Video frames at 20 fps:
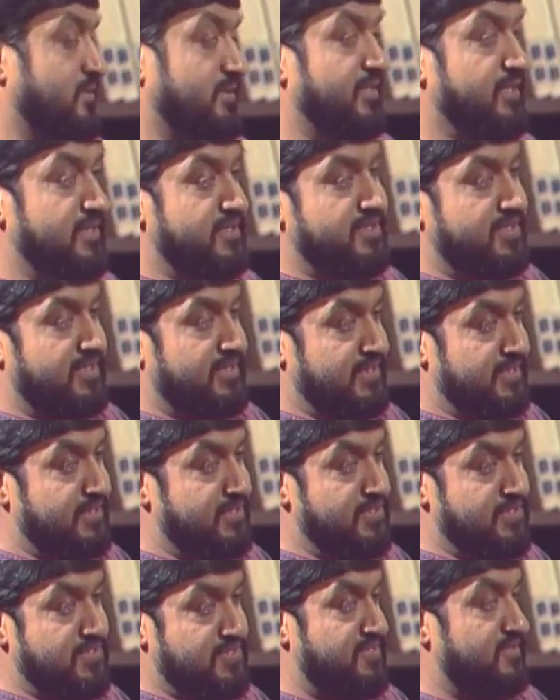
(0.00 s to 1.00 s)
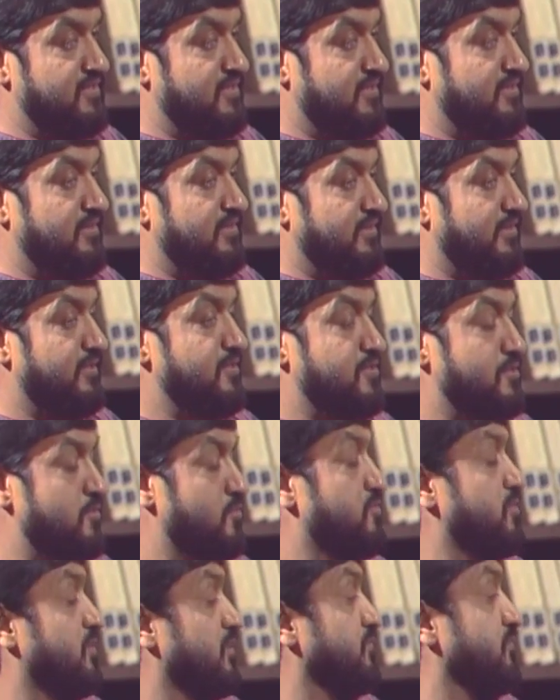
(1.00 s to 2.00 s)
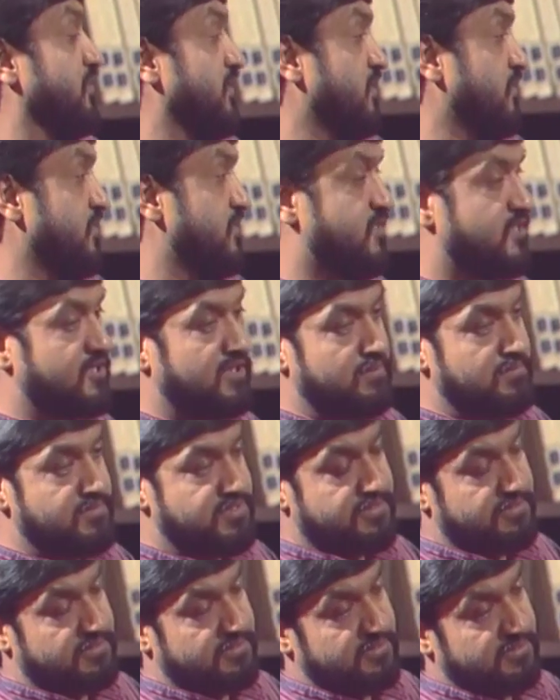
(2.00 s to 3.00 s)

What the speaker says: India is in social and religious terms.